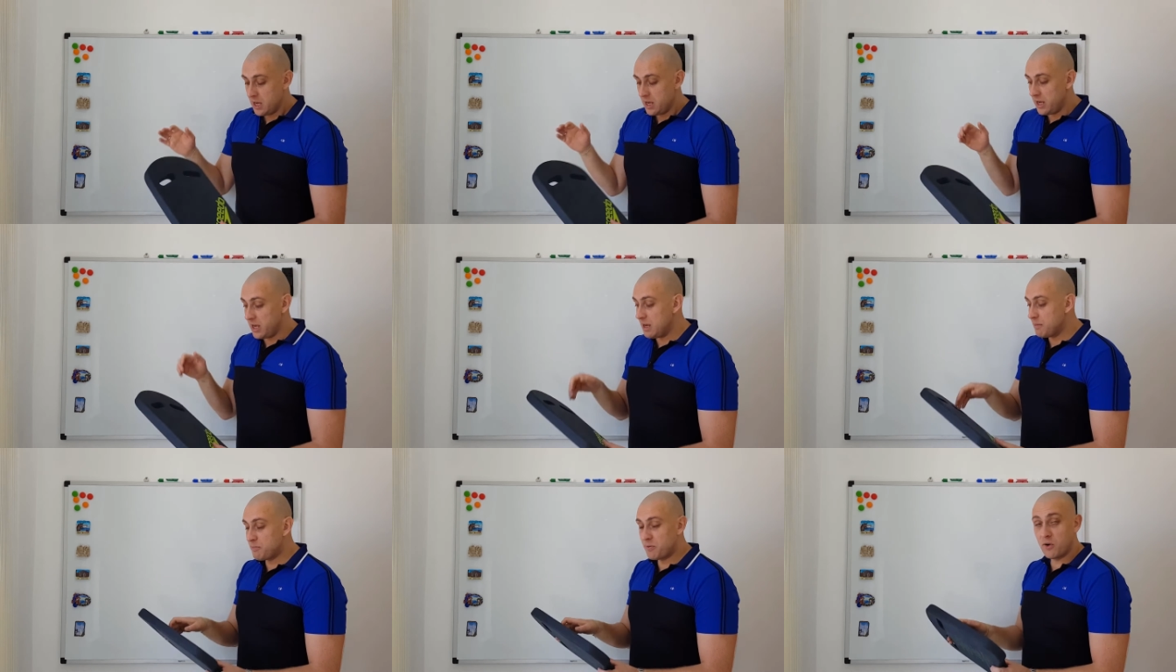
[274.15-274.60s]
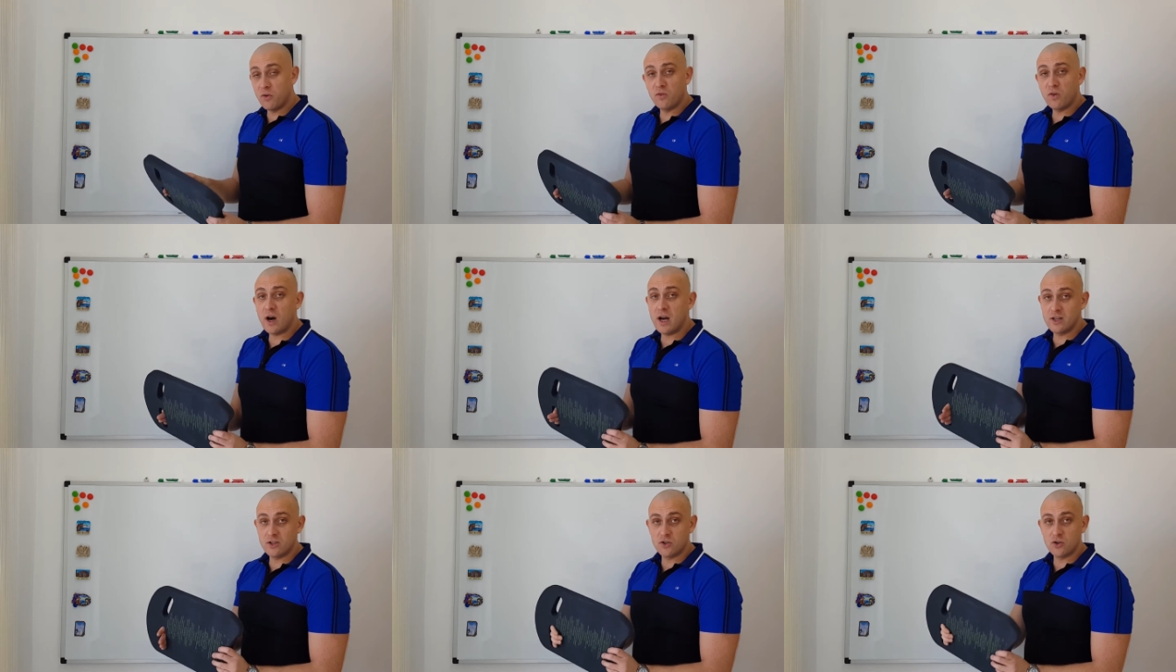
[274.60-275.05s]
It
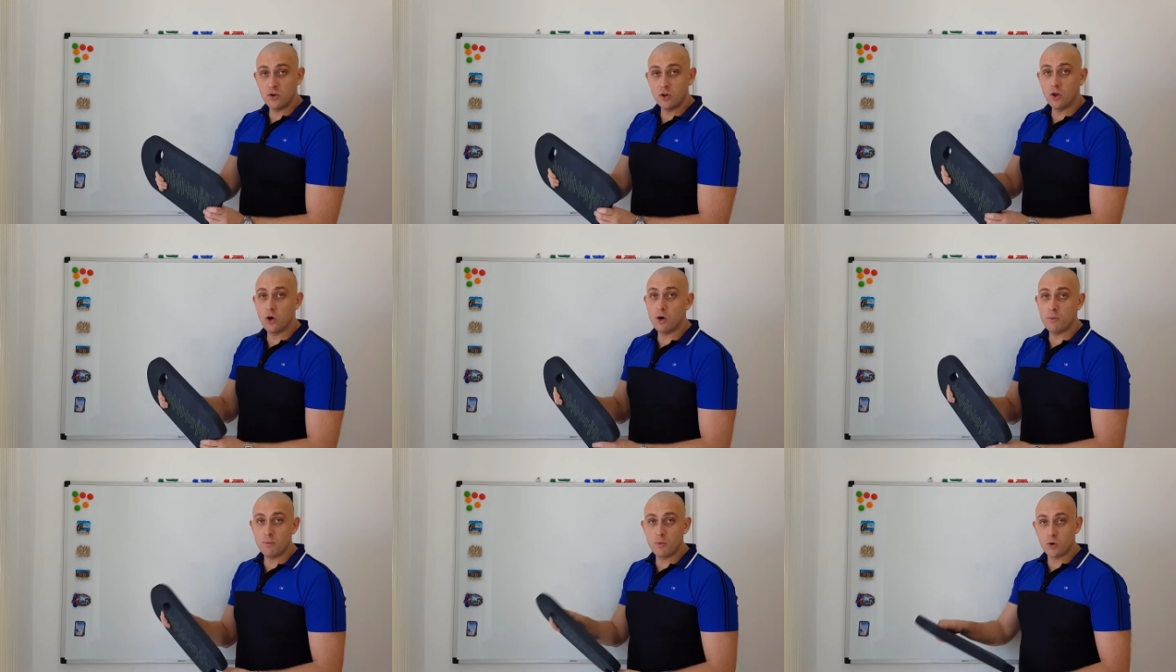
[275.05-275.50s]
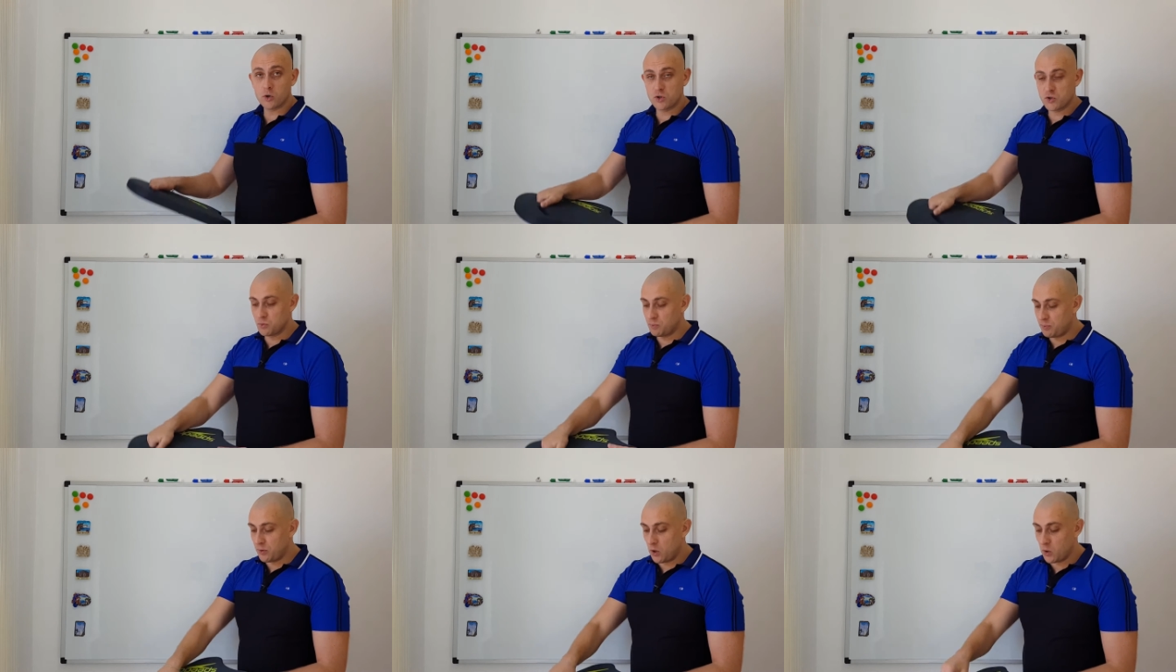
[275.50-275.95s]
provides you a lot more
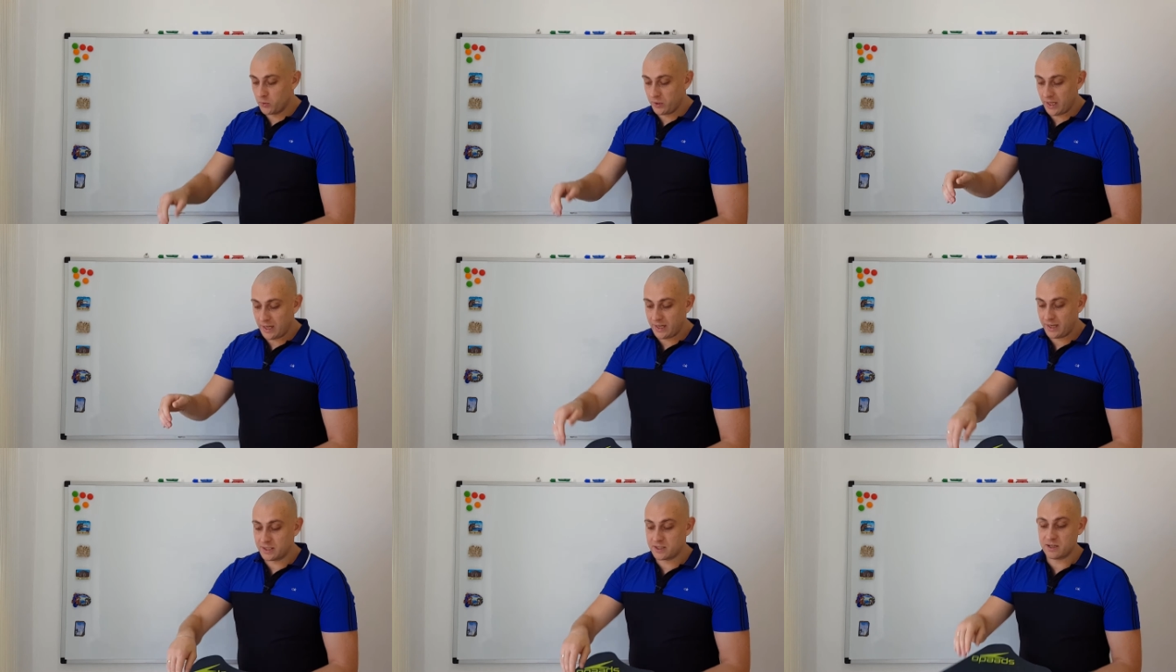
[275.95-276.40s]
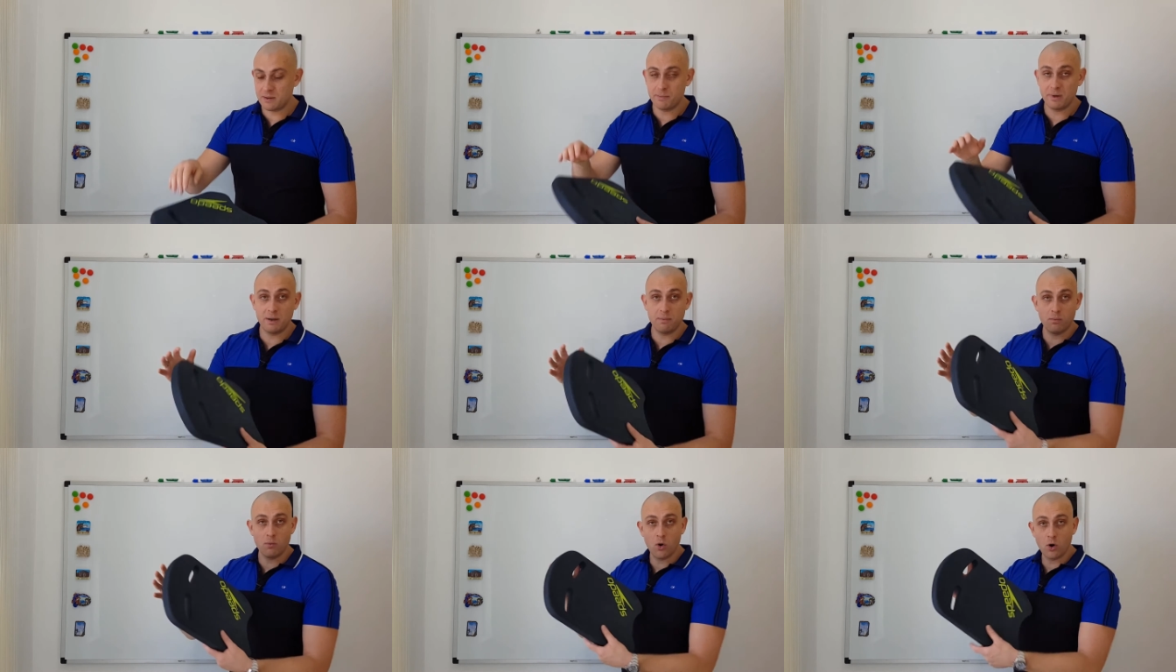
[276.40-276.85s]
support and it's a
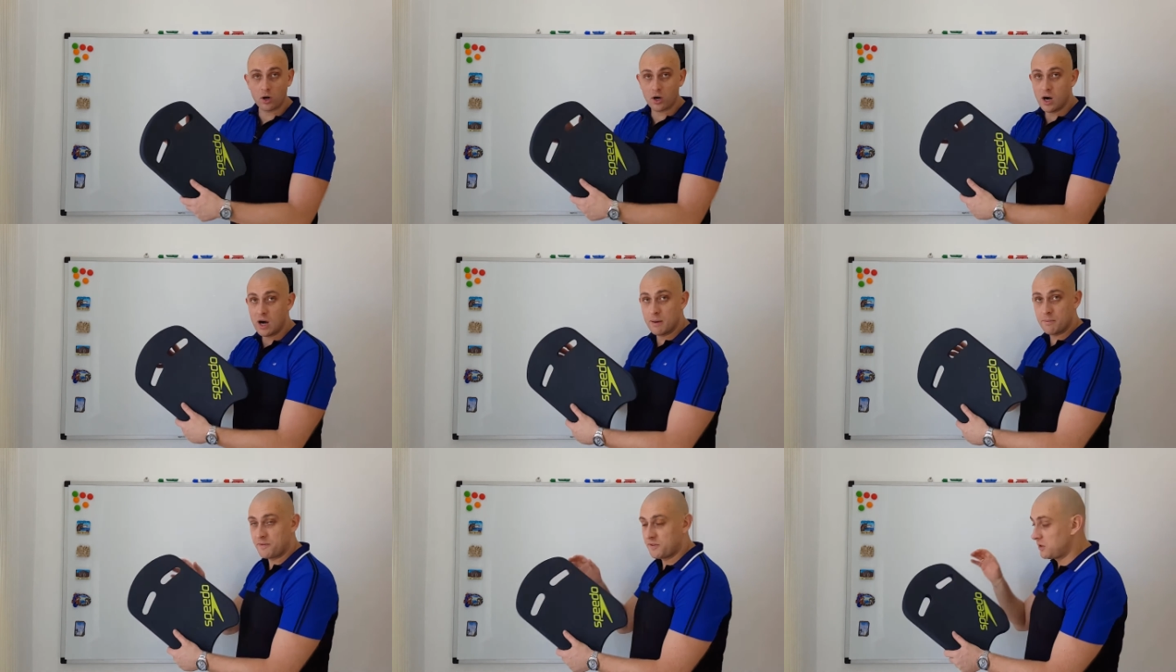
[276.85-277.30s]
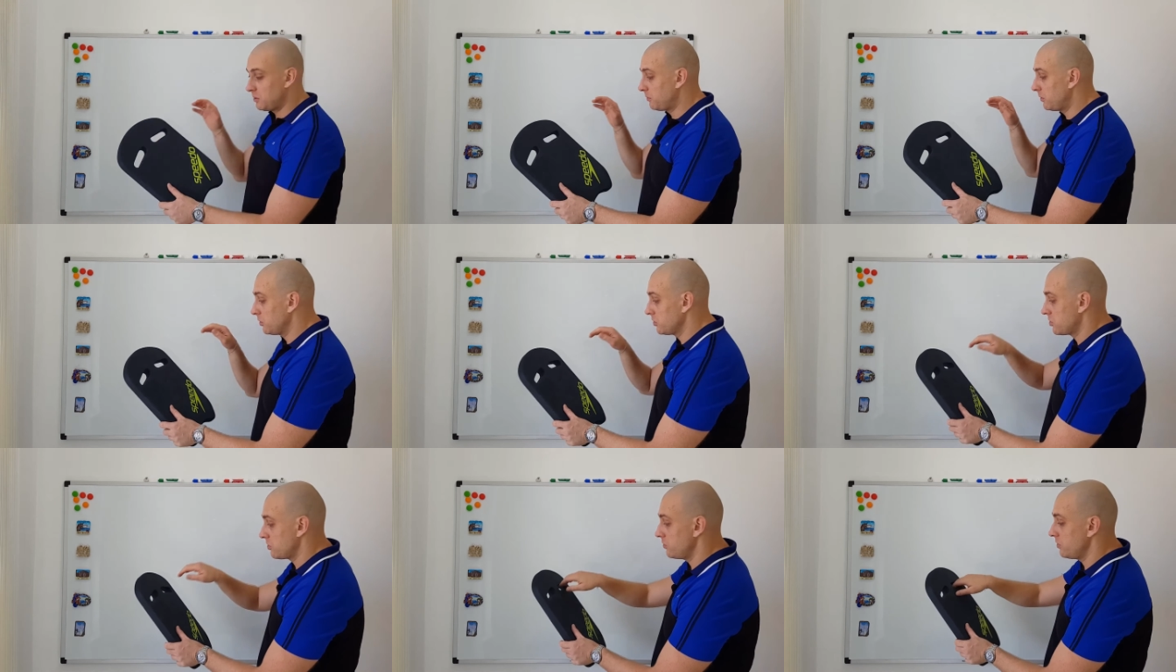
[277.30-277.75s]
bit more
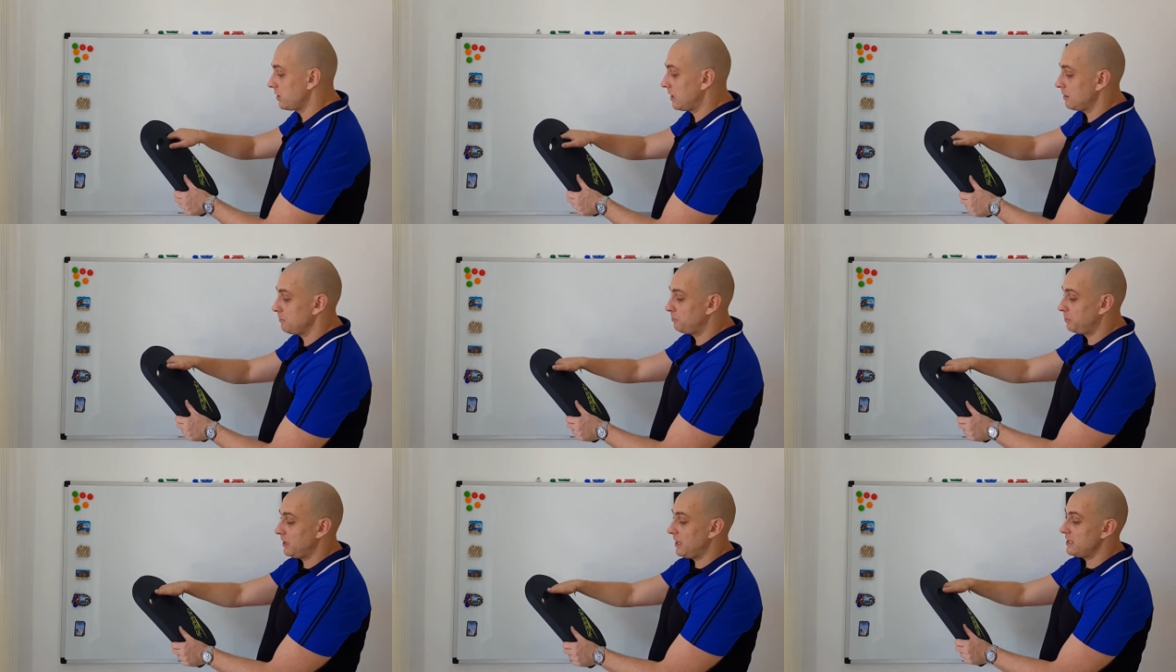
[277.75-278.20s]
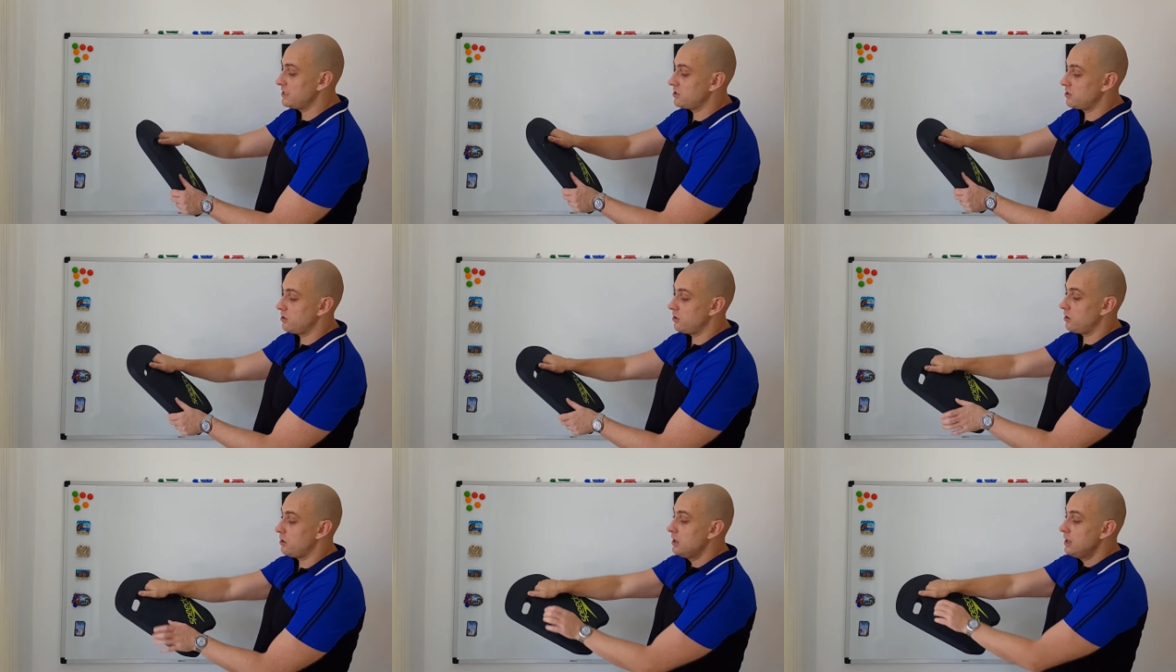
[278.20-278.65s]
comfortable, so you can place
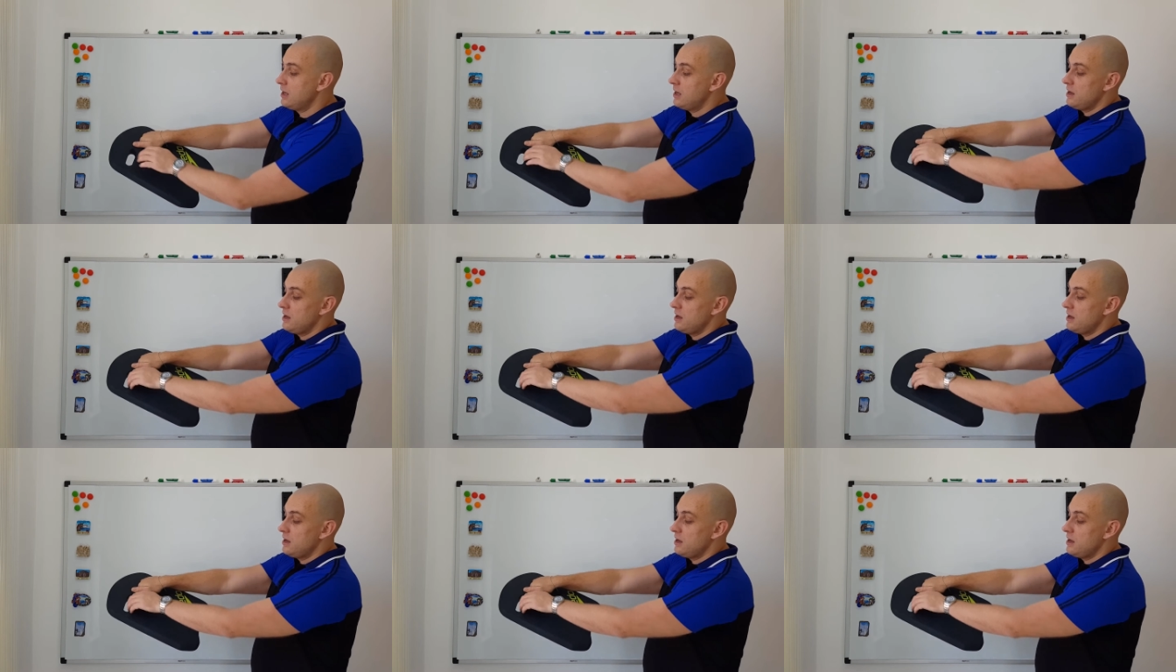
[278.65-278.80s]
your